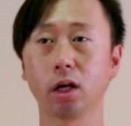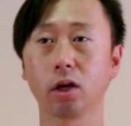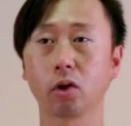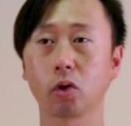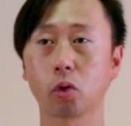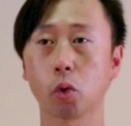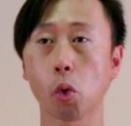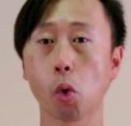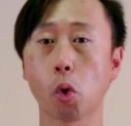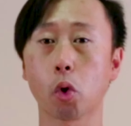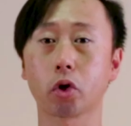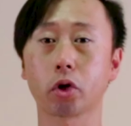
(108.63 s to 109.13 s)

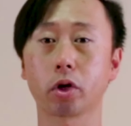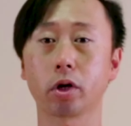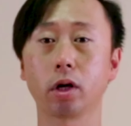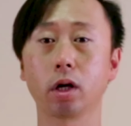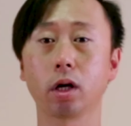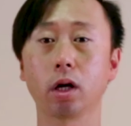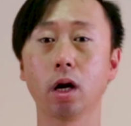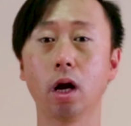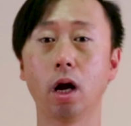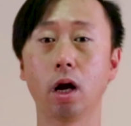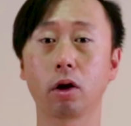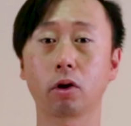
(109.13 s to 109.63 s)
corner
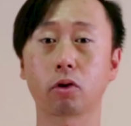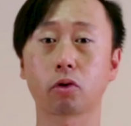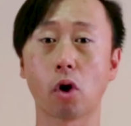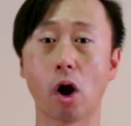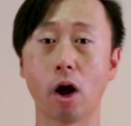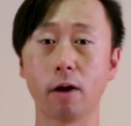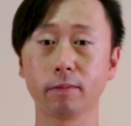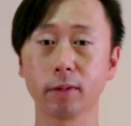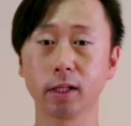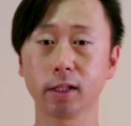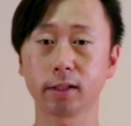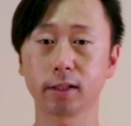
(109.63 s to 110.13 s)

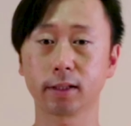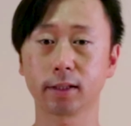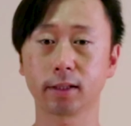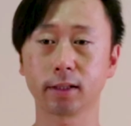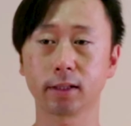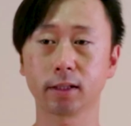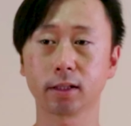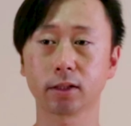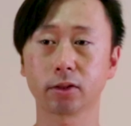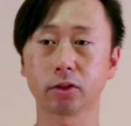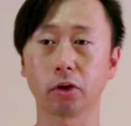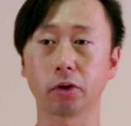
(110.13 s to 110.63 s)
grommets
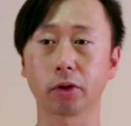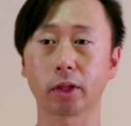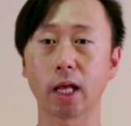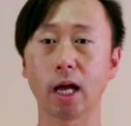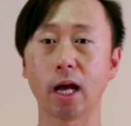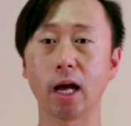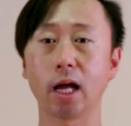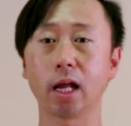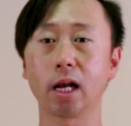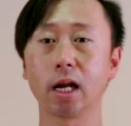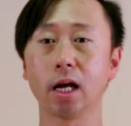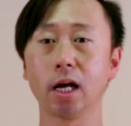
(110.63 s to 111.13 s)
so
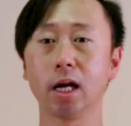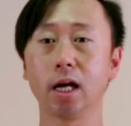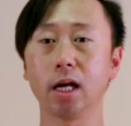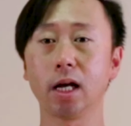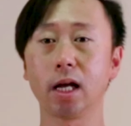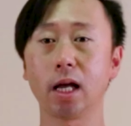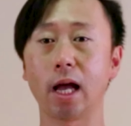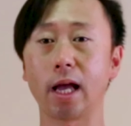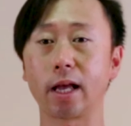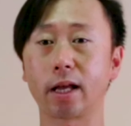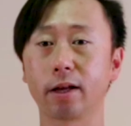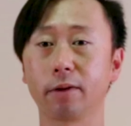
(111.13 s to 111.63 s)
that
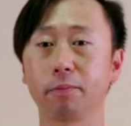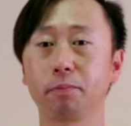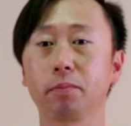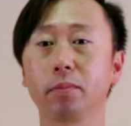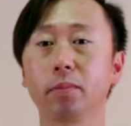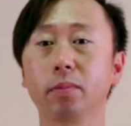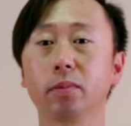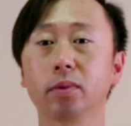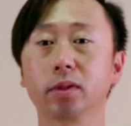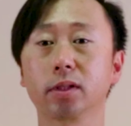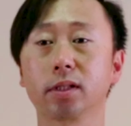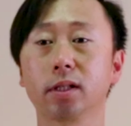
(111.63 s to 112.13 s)
I could
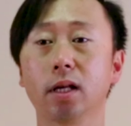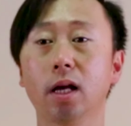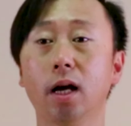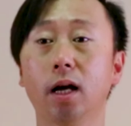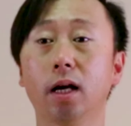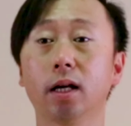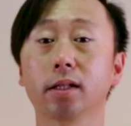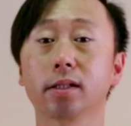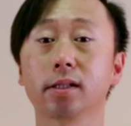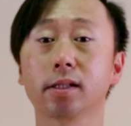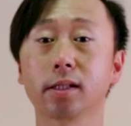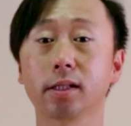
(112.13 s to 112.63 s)

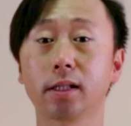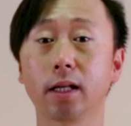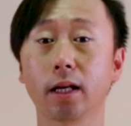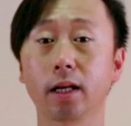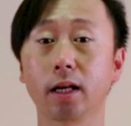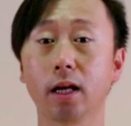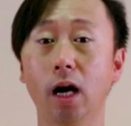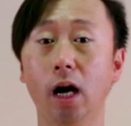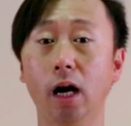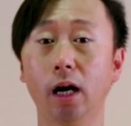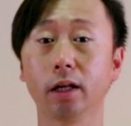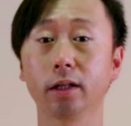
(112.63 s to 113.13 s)

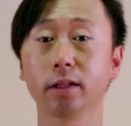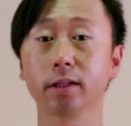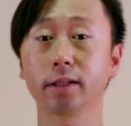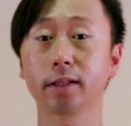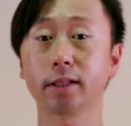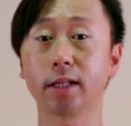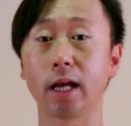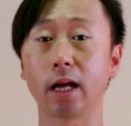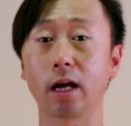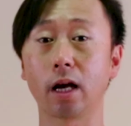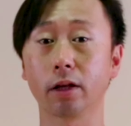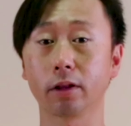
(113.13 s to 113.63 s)
stick
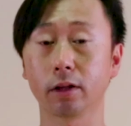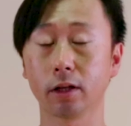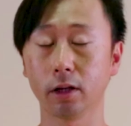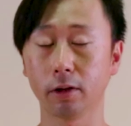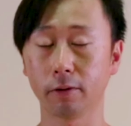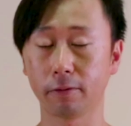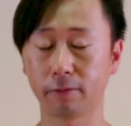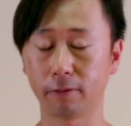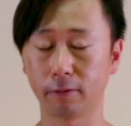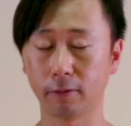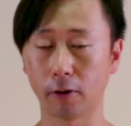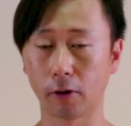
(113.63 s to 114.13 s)
on
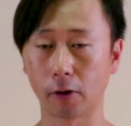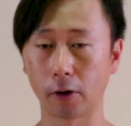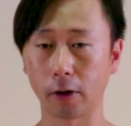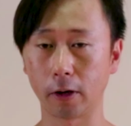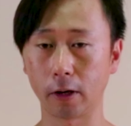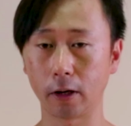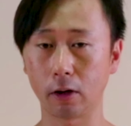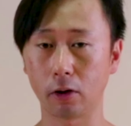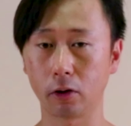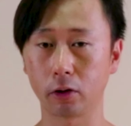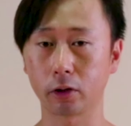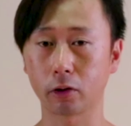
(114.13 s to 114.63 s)
the
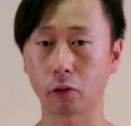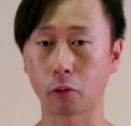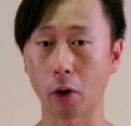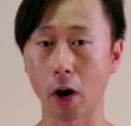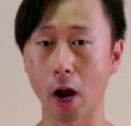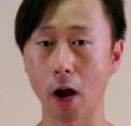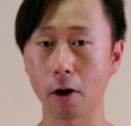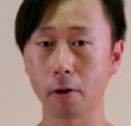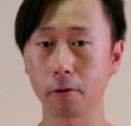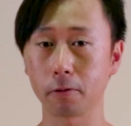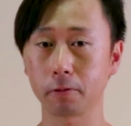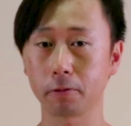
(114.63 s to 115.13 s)
floor or the
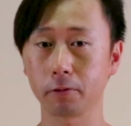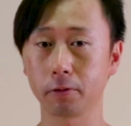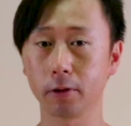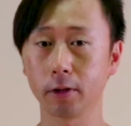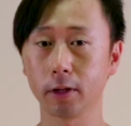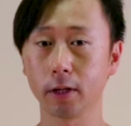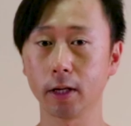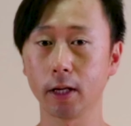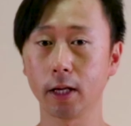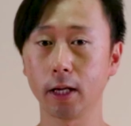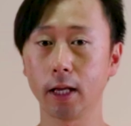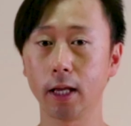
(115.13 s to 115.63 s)
ground,
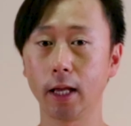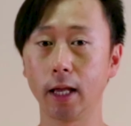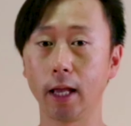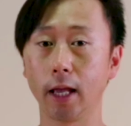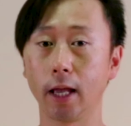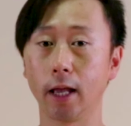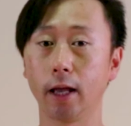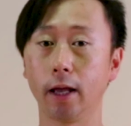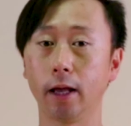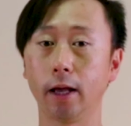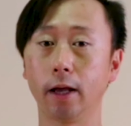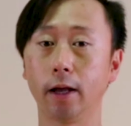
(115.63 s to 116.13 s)

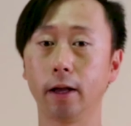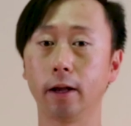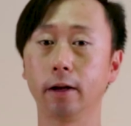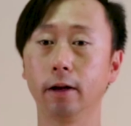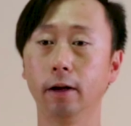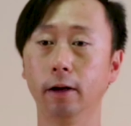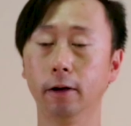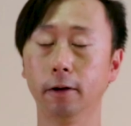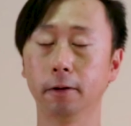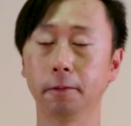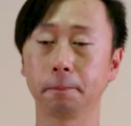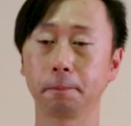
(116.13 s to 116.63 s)

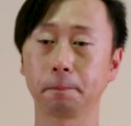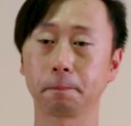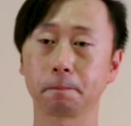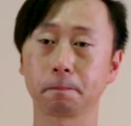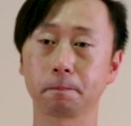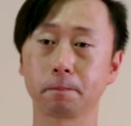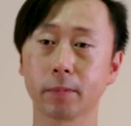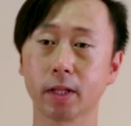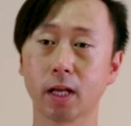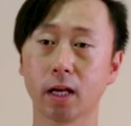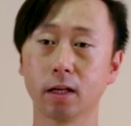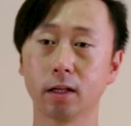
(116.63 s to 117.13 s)

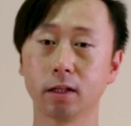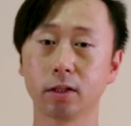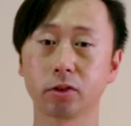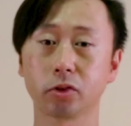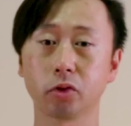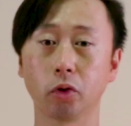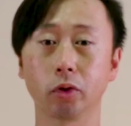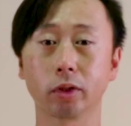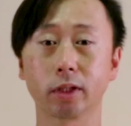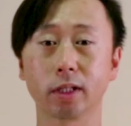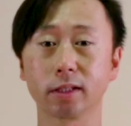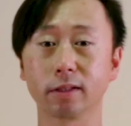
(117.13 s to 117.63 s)
and
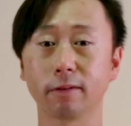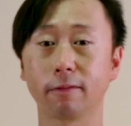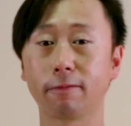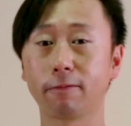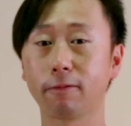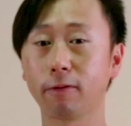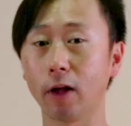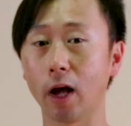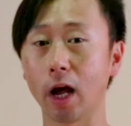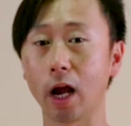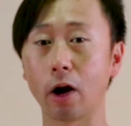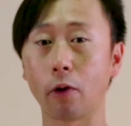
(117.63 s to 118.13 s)
so it doesn't
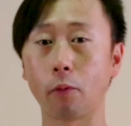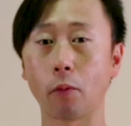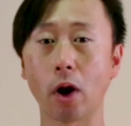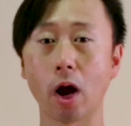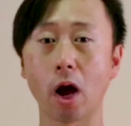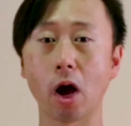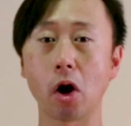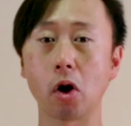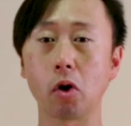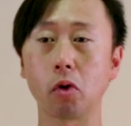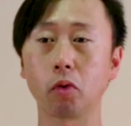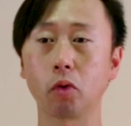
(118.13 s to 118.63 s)
fly
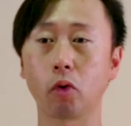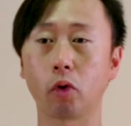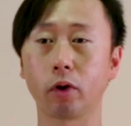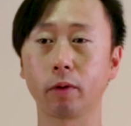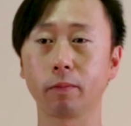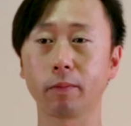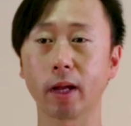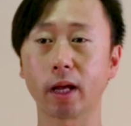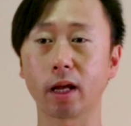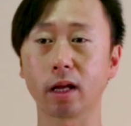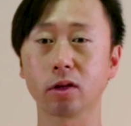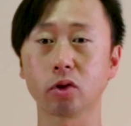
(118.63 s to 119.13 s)
around or
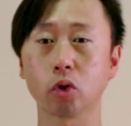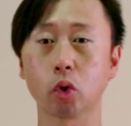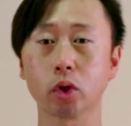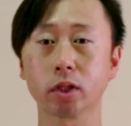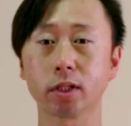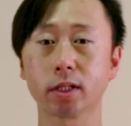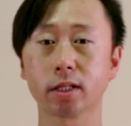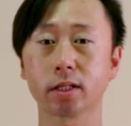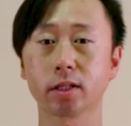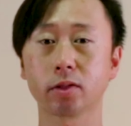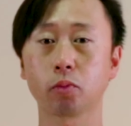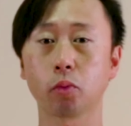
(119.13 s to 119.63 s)
making
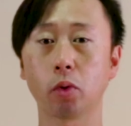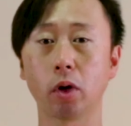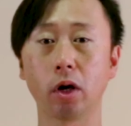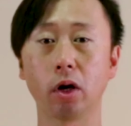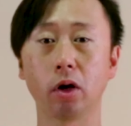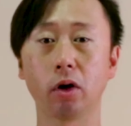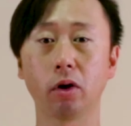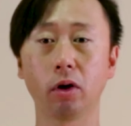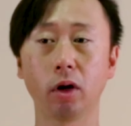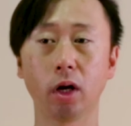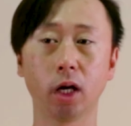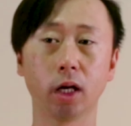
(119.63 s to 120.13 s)
noises
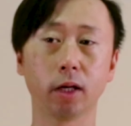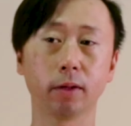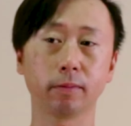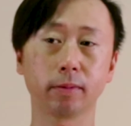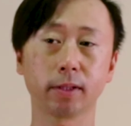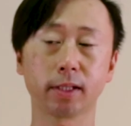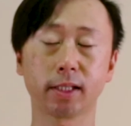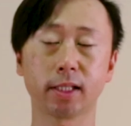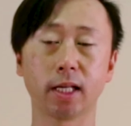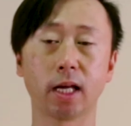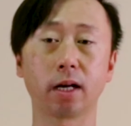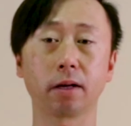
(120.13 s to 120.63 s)
while I
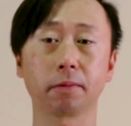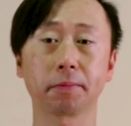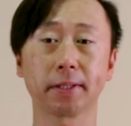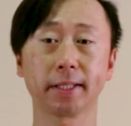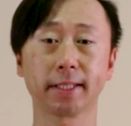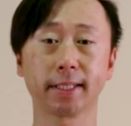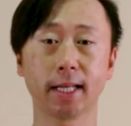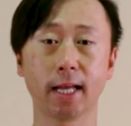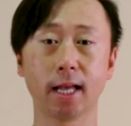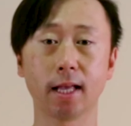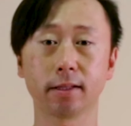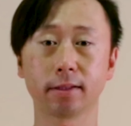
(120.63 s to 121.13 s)
set up the
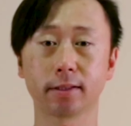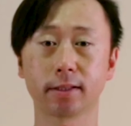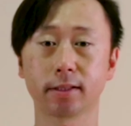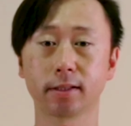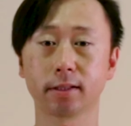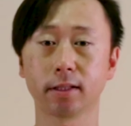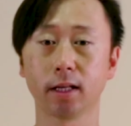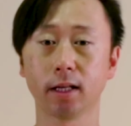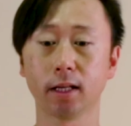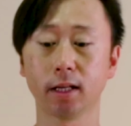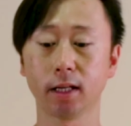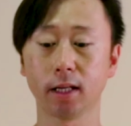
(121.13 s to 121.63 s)

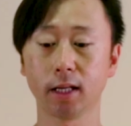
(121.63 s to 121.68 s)
tents.